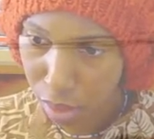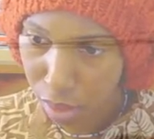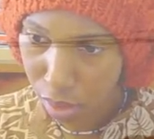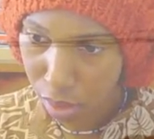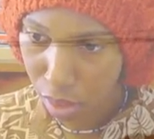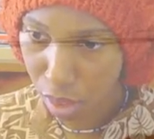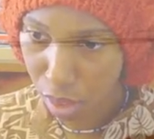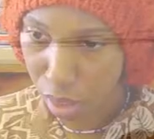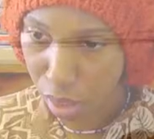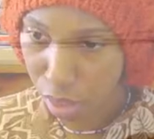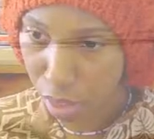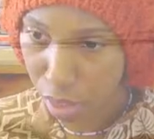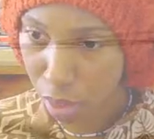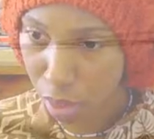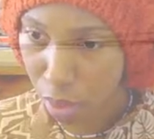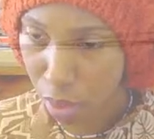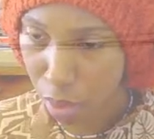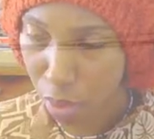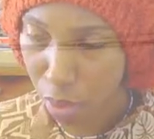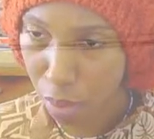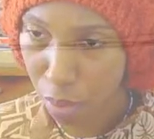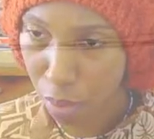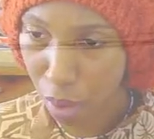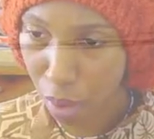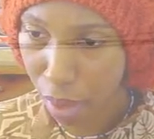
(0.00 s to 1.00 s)

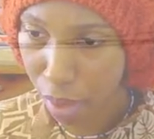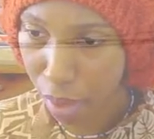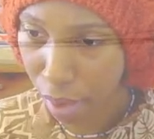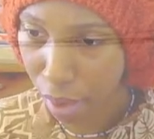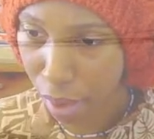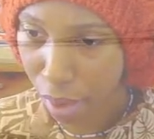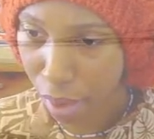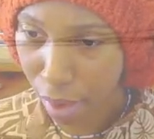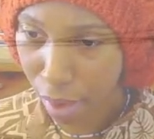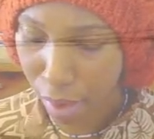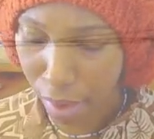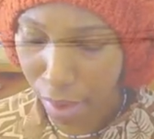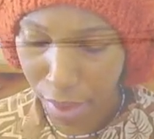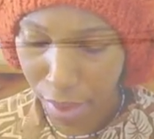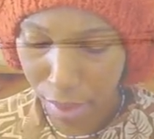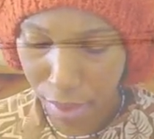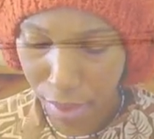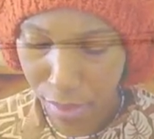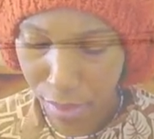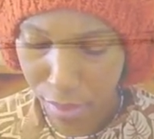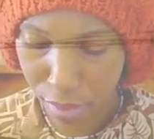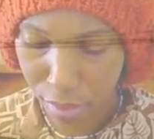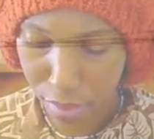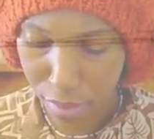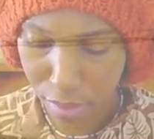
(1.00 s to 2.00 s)
Hello, hi.
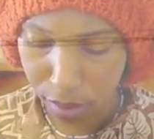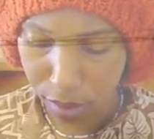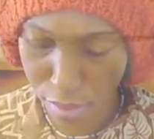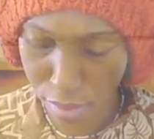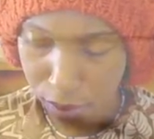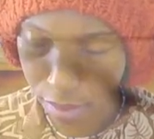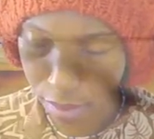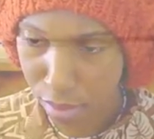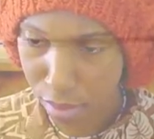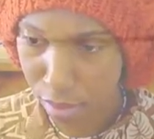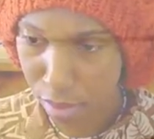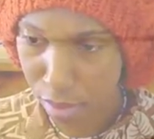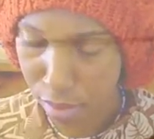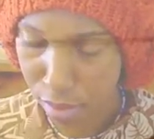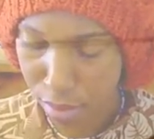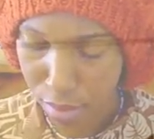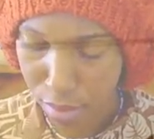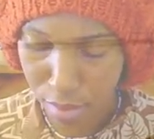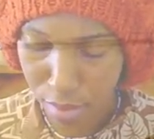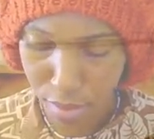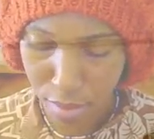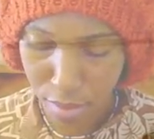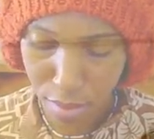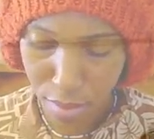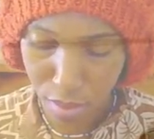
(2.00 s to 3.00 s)

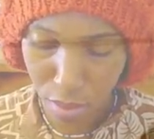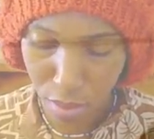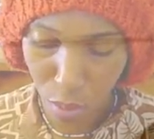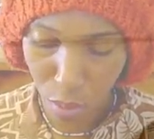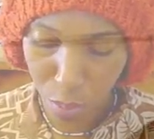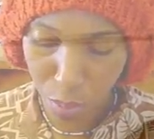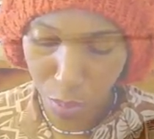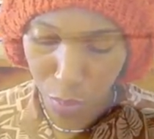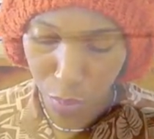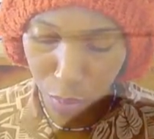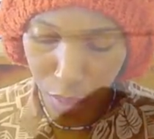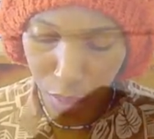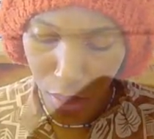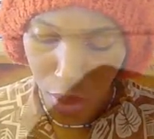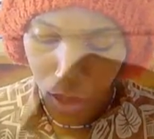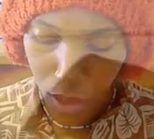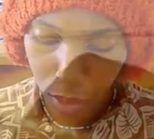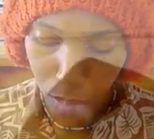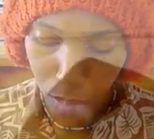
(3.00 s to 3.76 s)
Hope you can hear